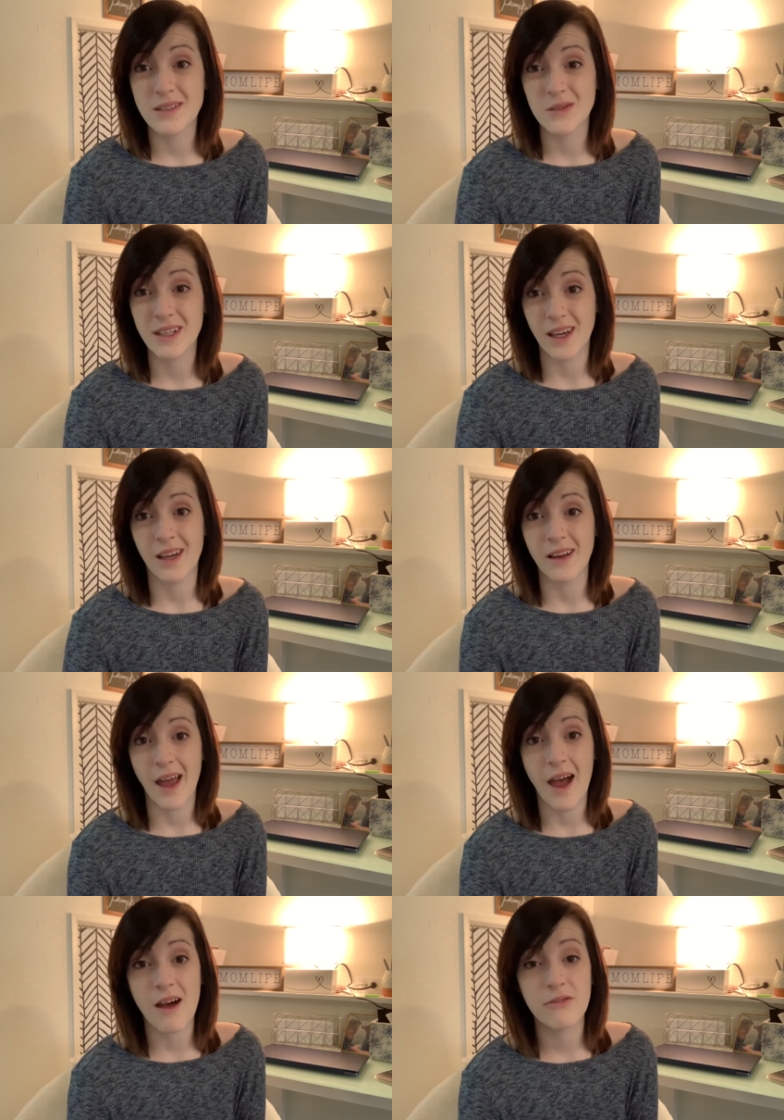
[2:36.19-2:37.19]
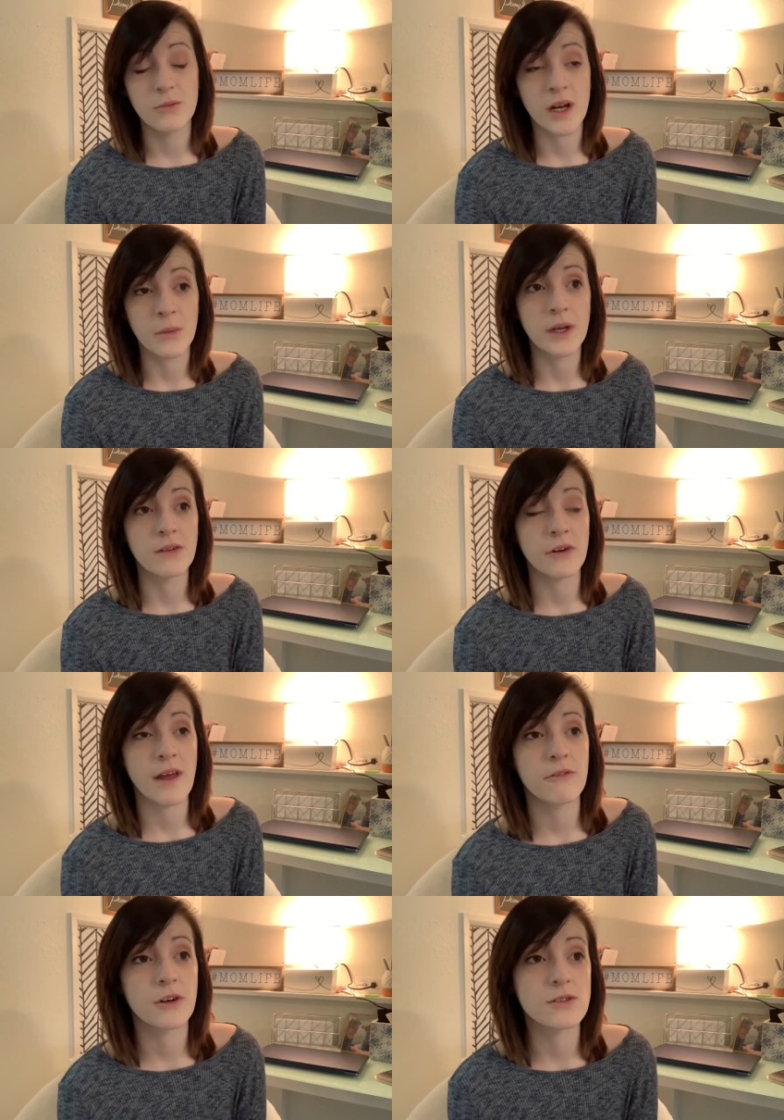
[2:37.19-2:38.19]
It was like 8.5 when I went in for
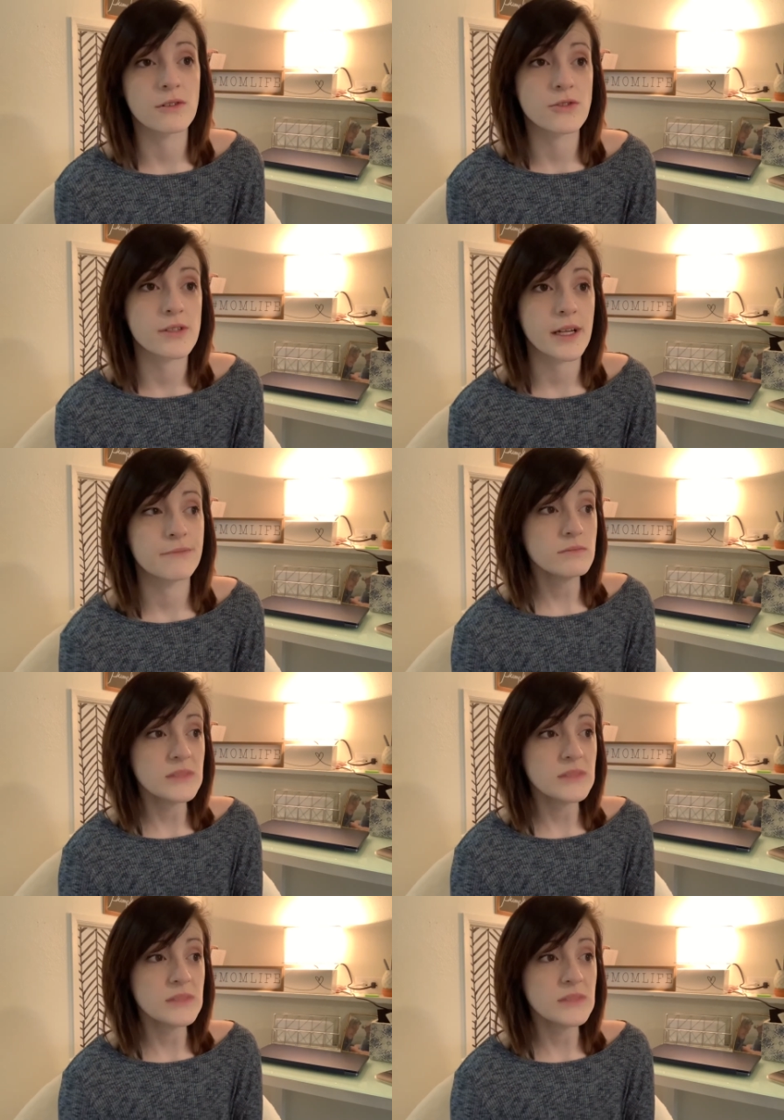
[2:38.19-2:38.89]
that first ultrasound.